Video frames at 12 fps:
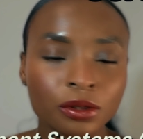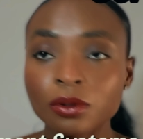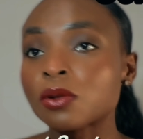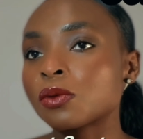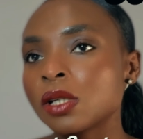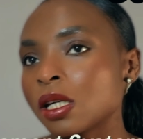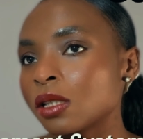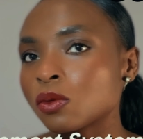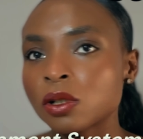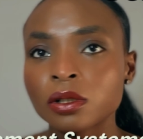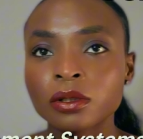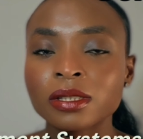create, where
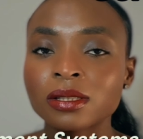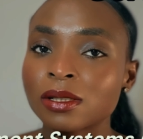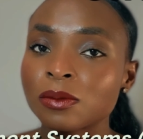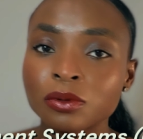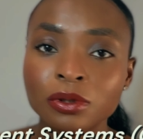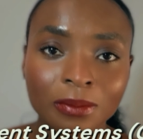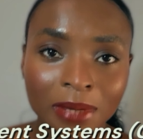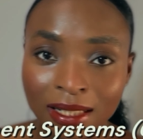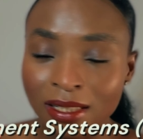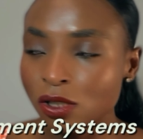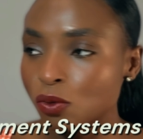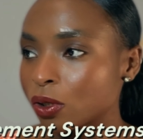you're able to
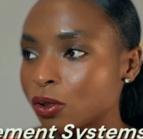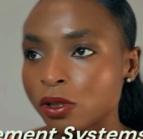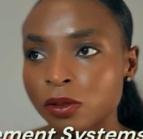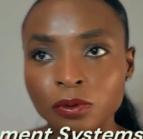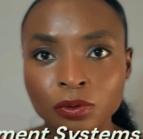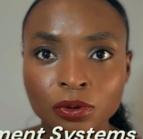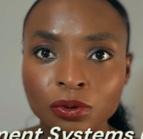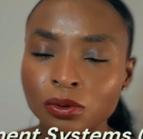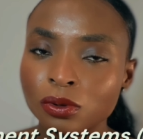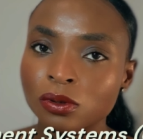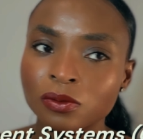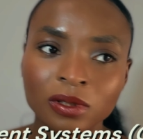manage, where you're able to do
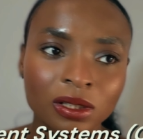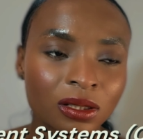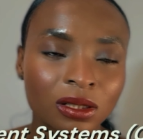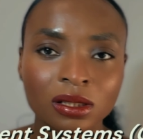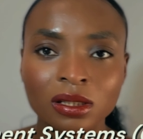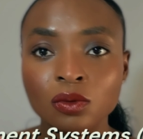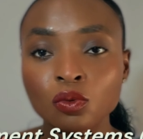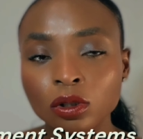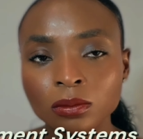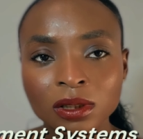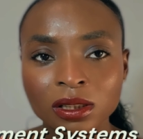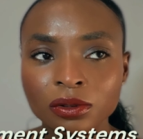all of these things in one
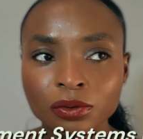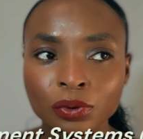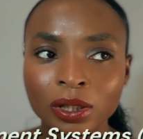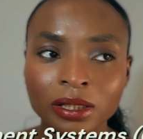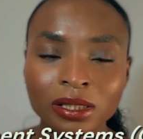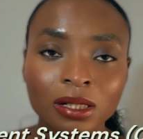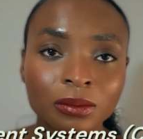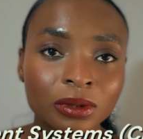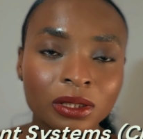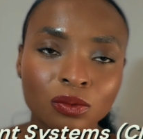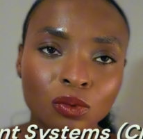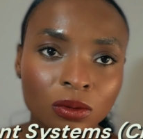place. So an example
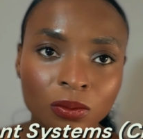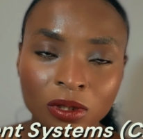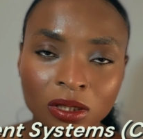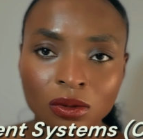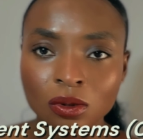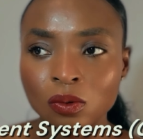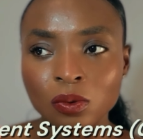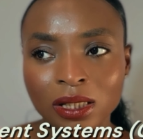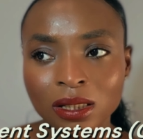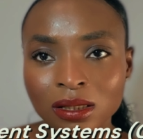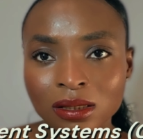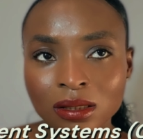is WordPress or Wix.
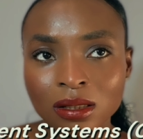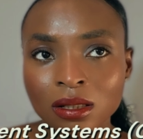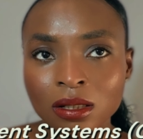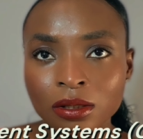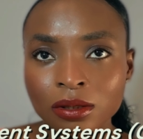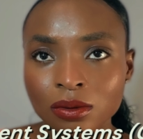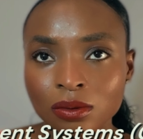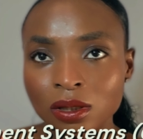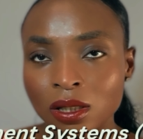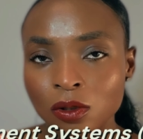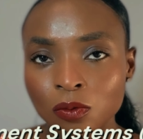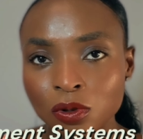So it
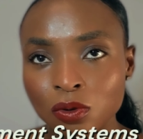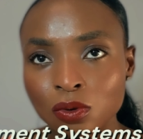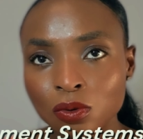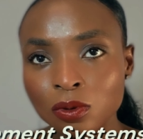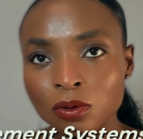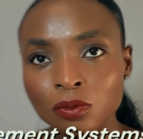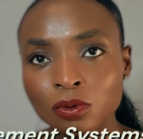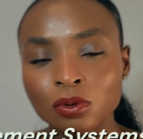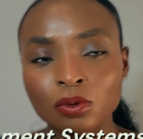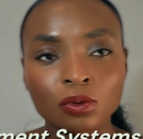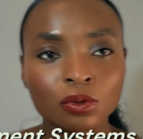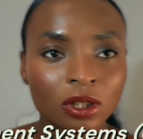helps you to be able to
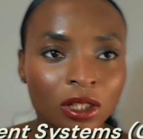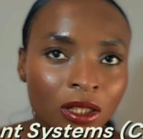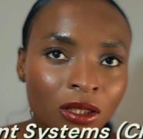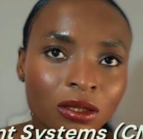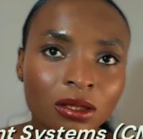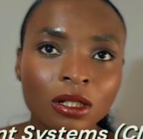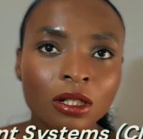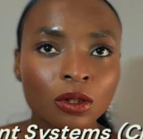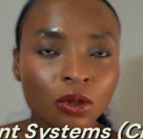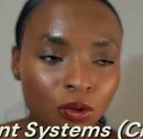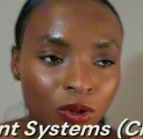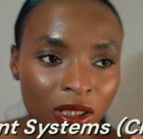create,
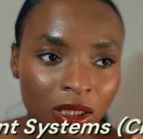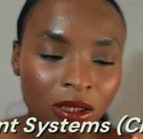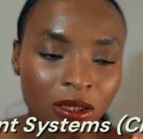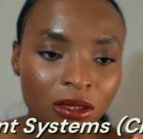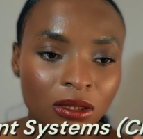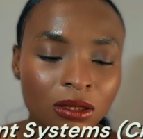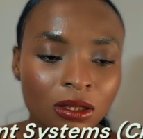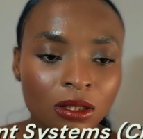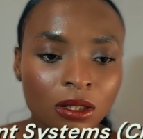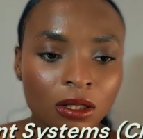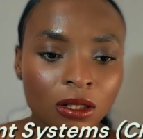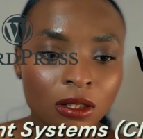collate,
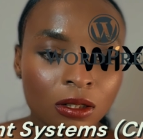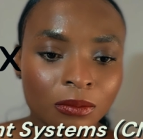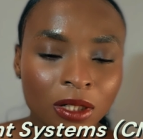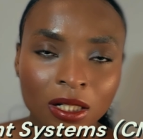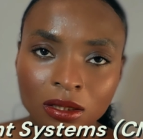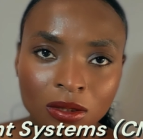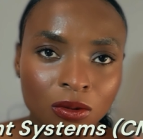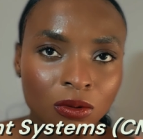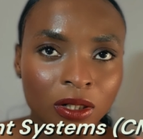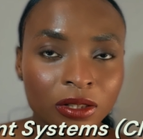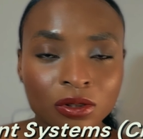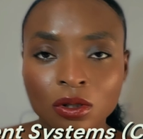
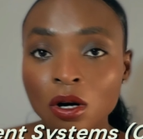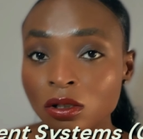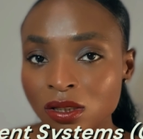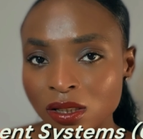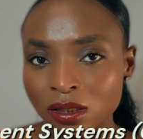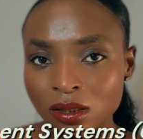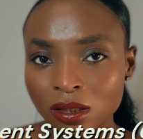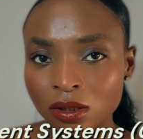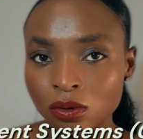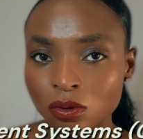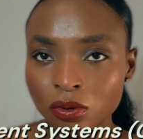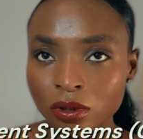categorize your content that
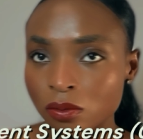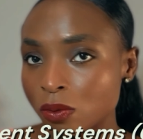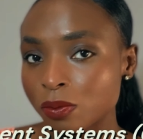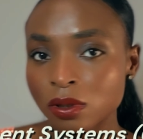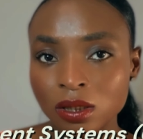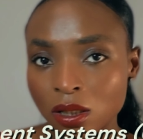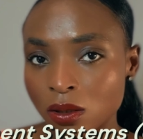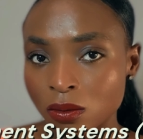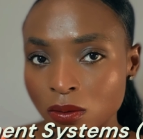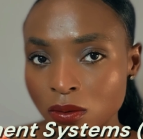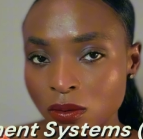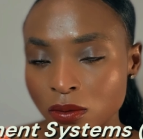you're going to be putting out.
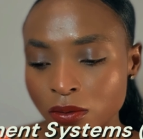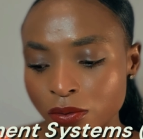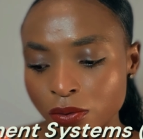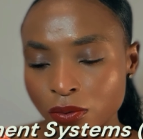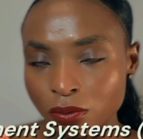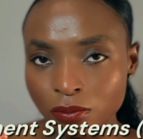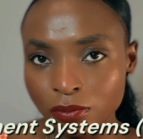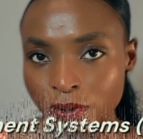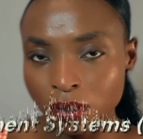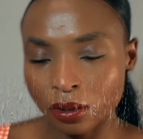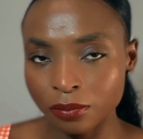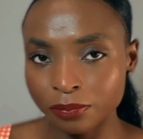So yeah.